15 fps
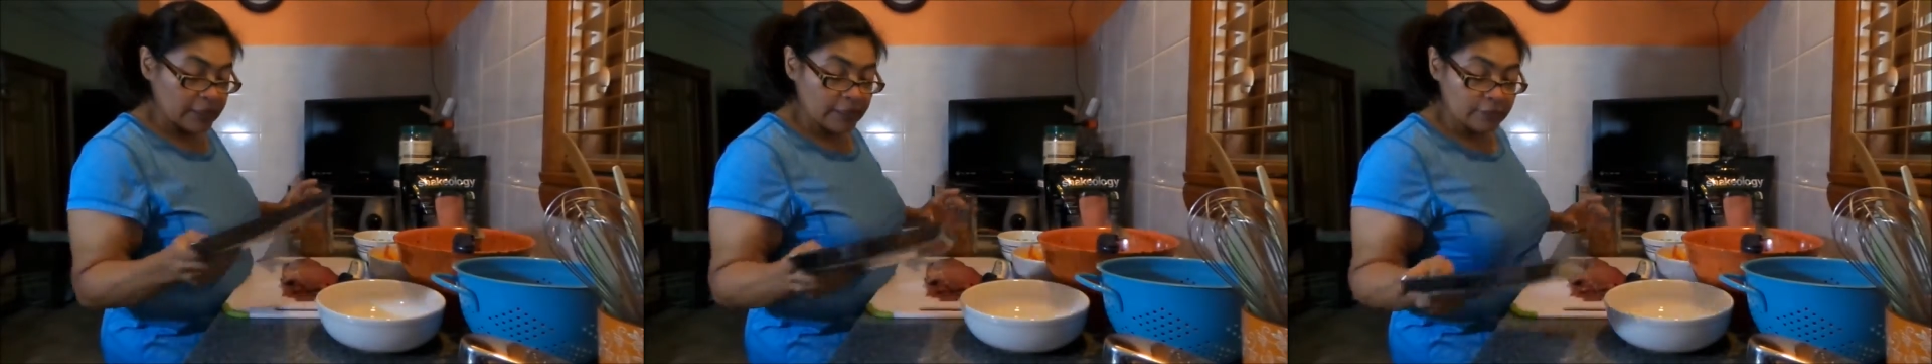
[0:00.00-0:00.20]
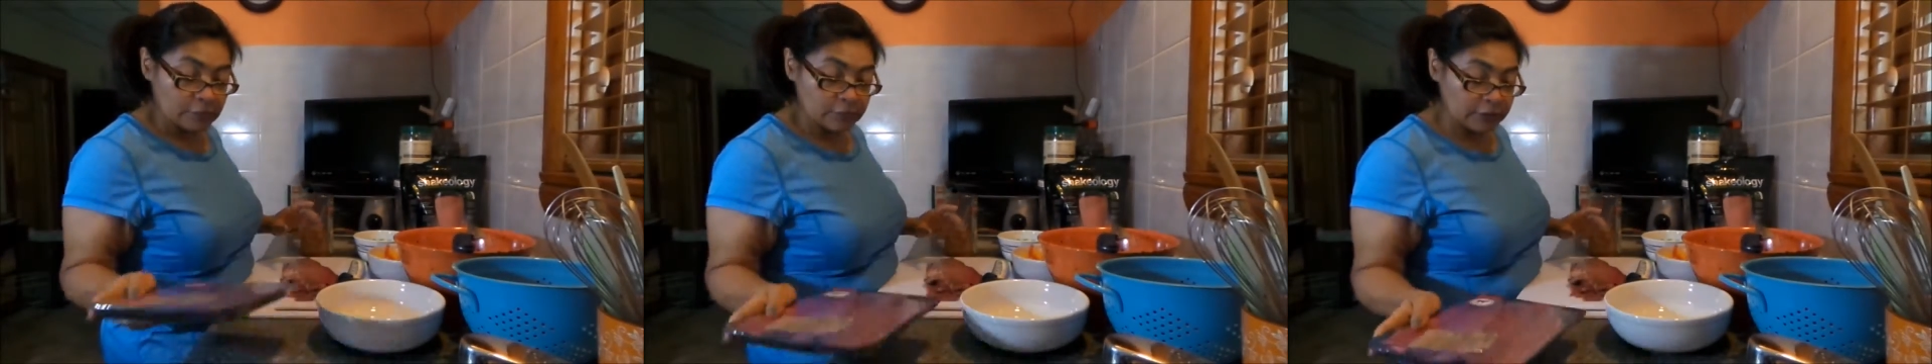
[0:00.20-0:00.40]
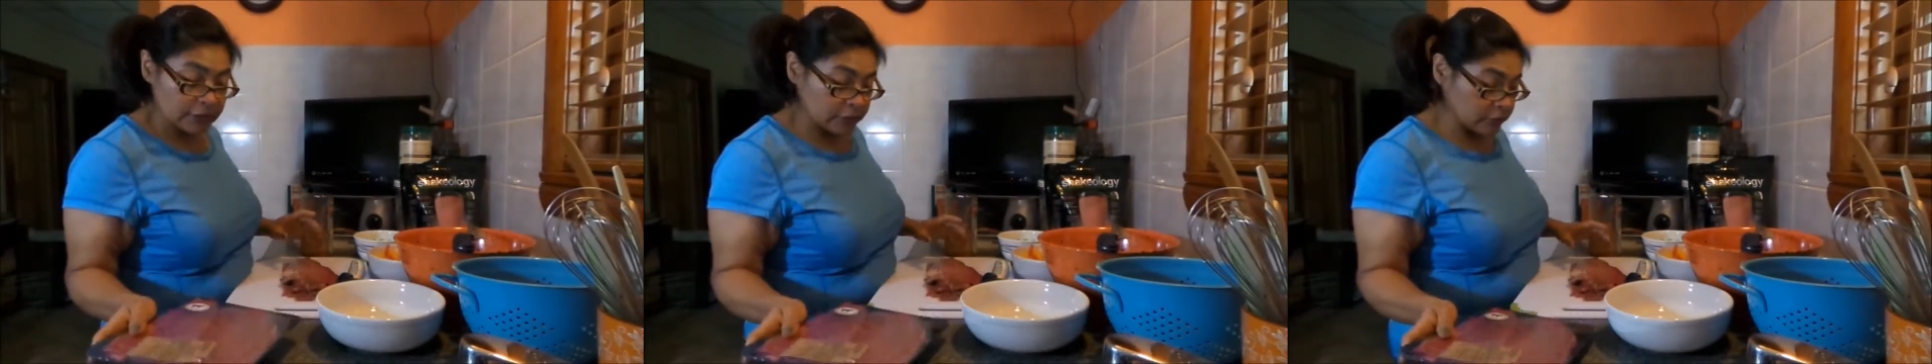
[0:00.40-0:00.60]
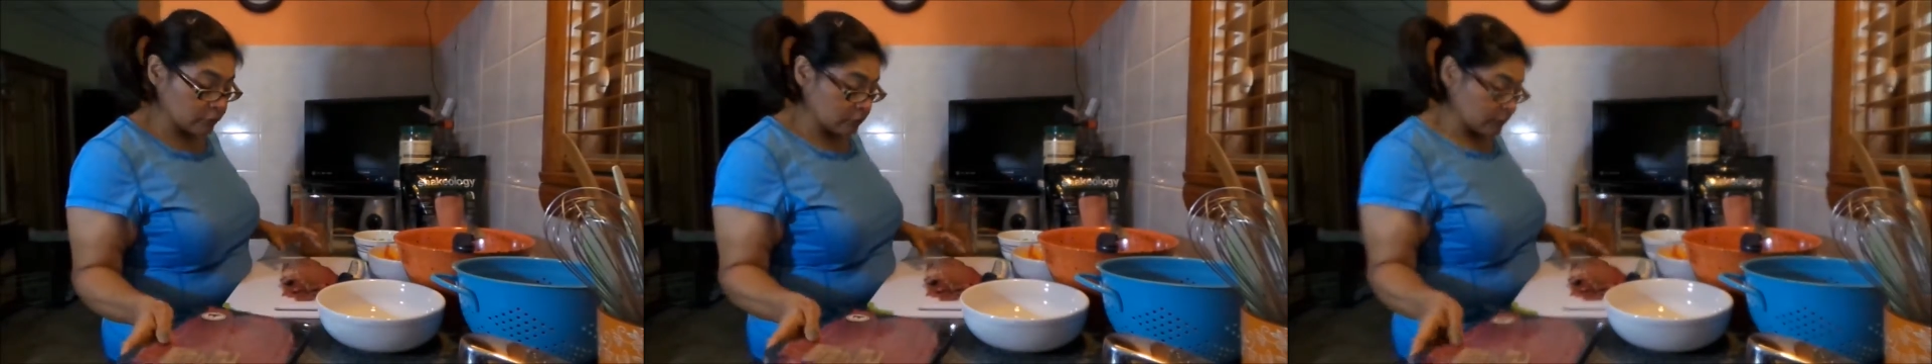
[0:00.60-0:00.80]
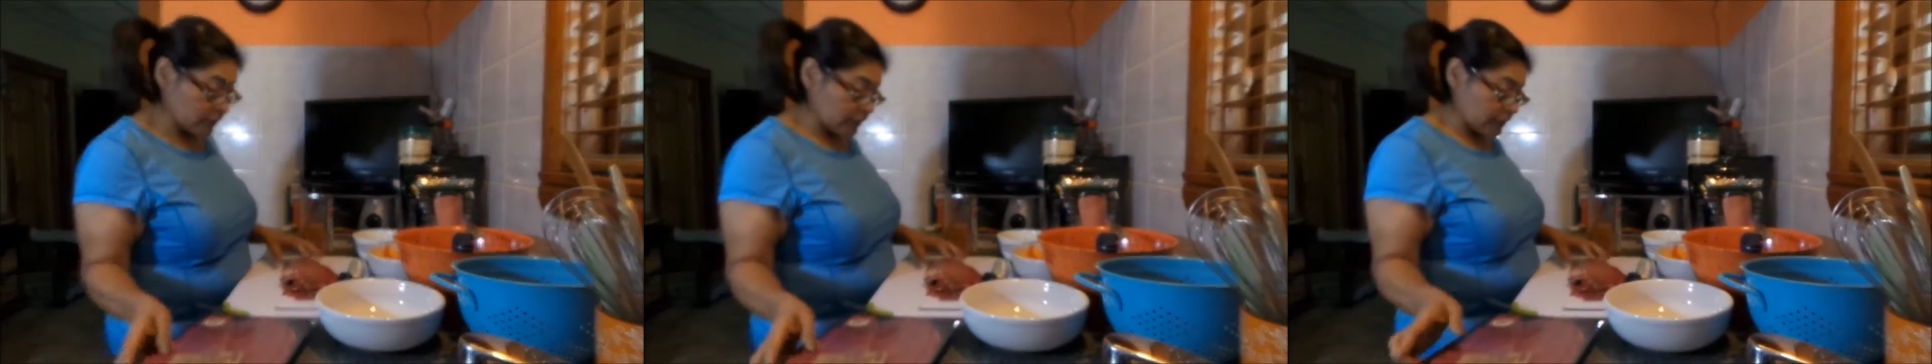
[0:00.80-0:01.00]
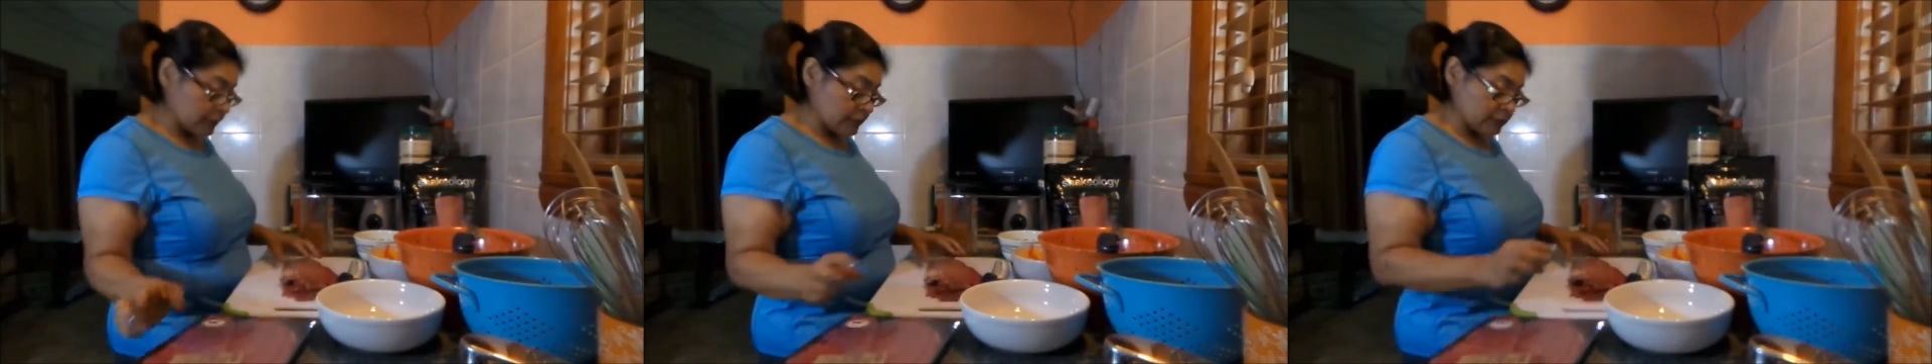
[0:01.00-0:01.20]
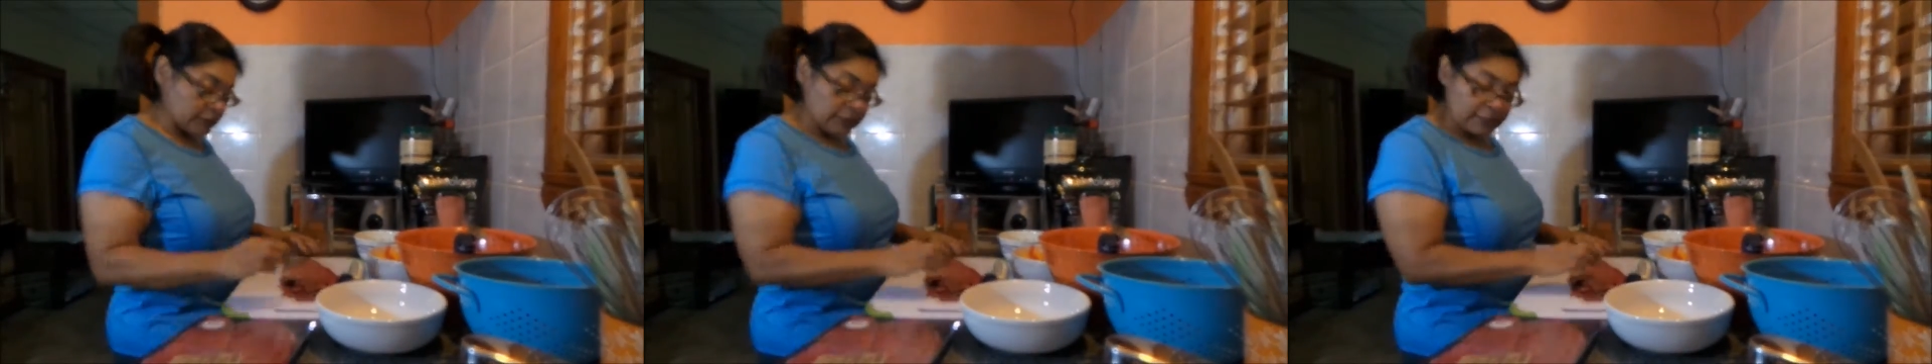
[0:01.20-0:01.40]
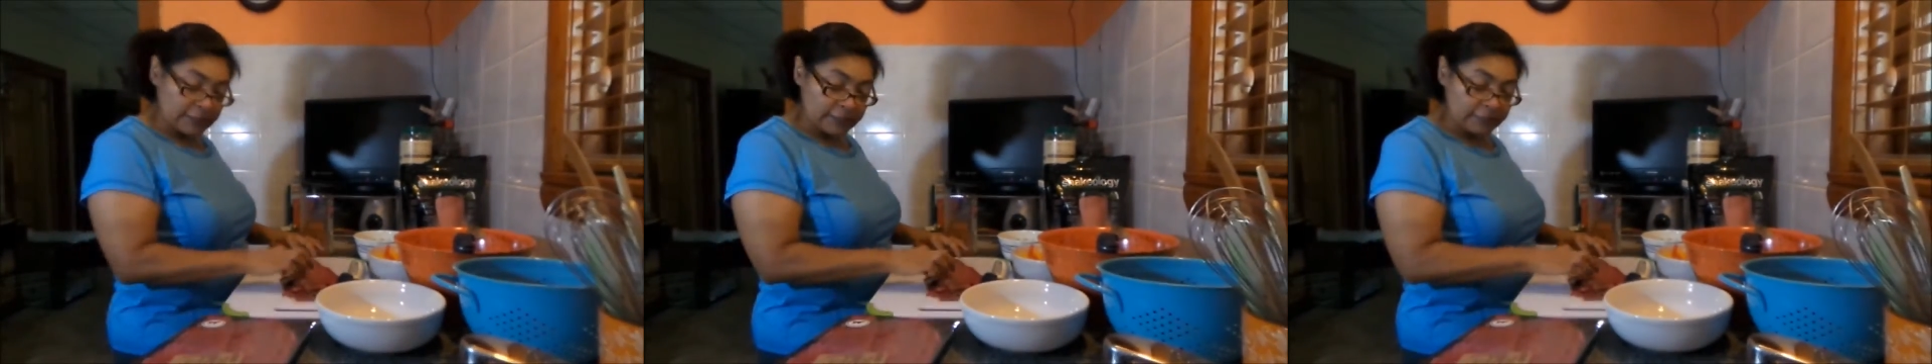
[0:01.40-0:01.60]
And what I do
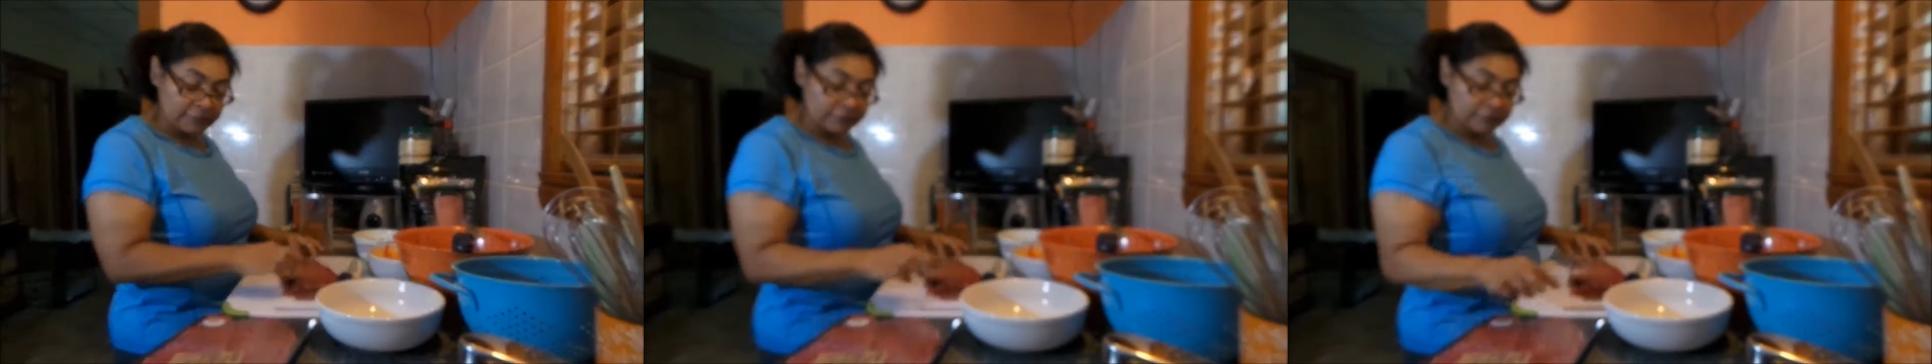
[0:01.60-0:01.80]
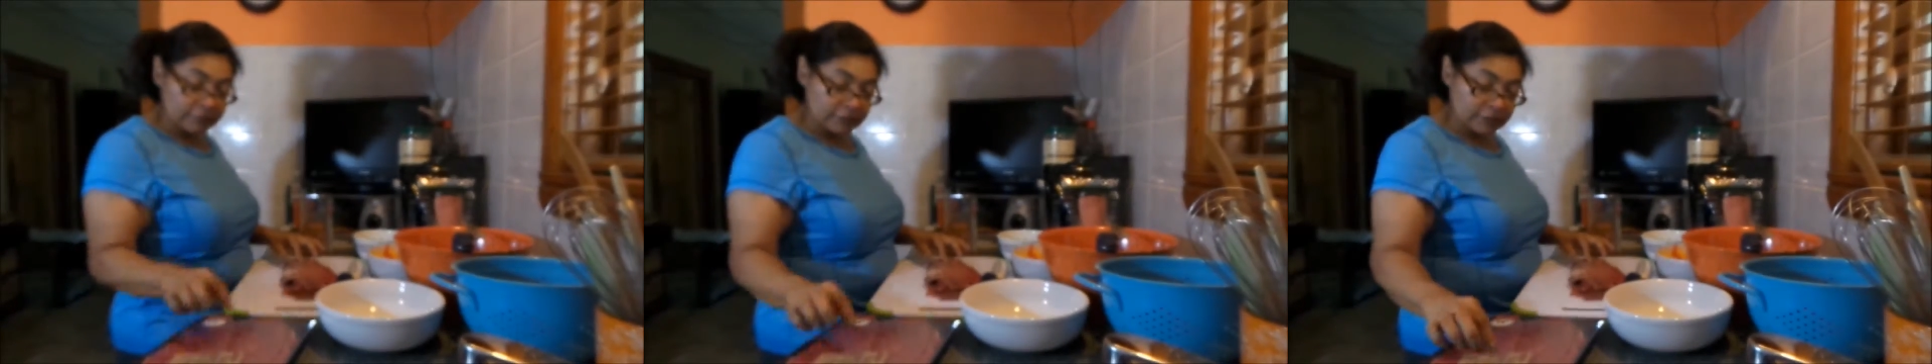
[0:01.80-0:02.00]
is I